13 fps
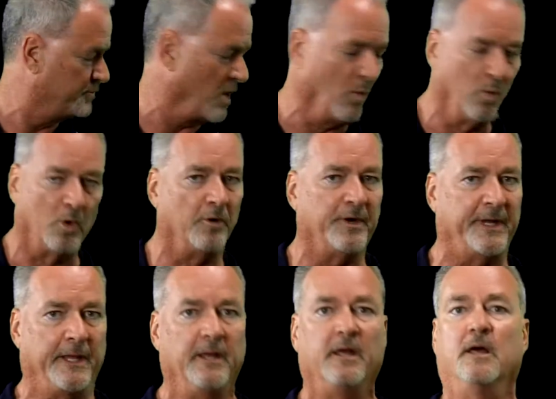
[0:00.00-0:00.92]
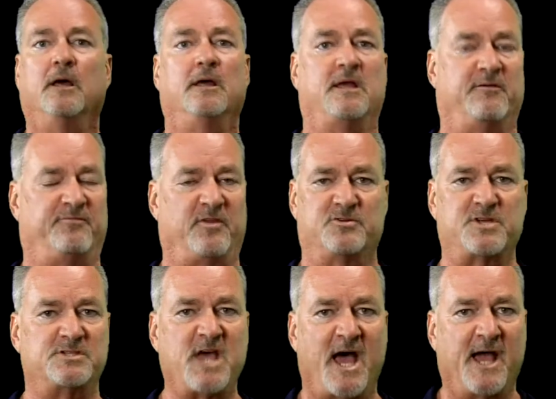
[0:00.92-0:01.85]
worry. If there's
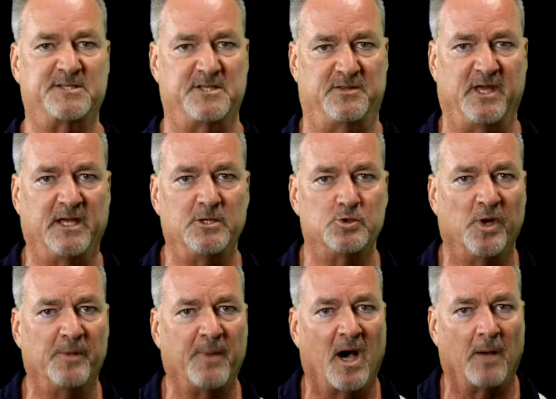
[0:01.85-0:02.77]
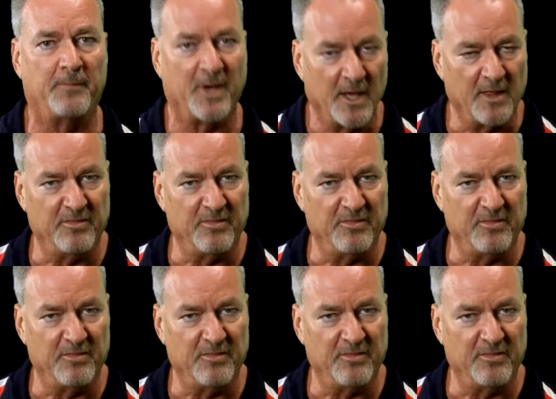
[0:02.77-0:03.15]
a tax that they can dream up,